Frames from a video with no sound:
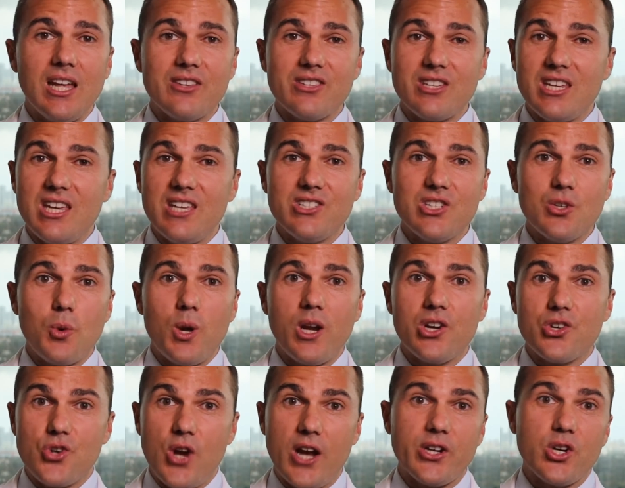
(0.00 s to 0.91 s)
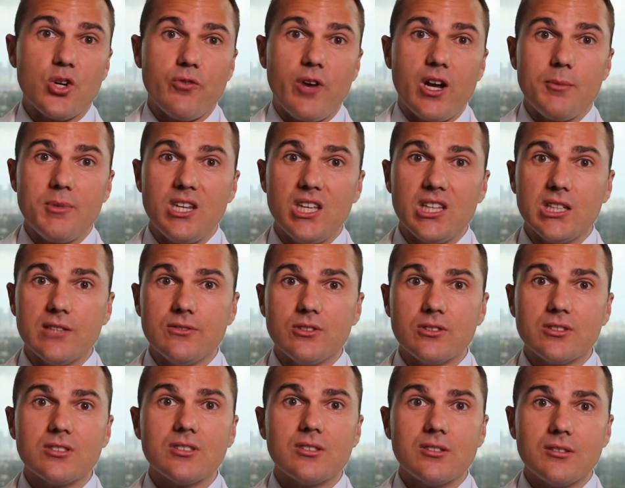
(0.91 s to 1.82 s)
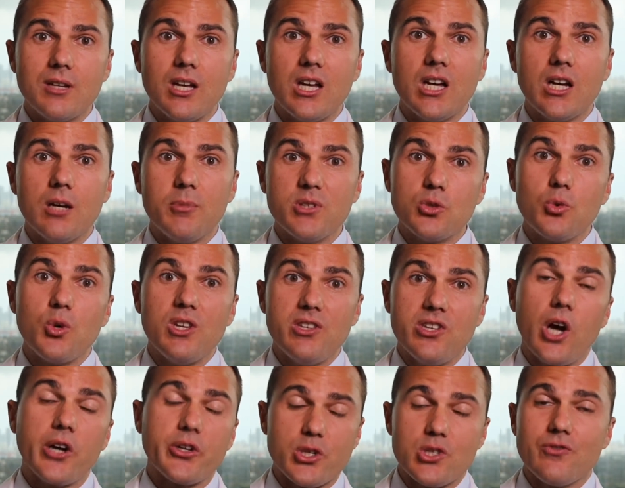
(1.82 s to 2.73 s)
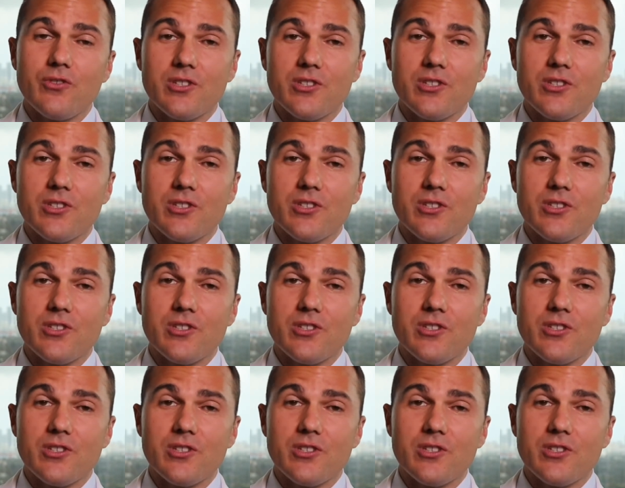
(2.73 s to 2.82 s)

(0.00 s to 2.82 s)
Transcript: it's an easy way to track your vitamin D levels uh, between doctor's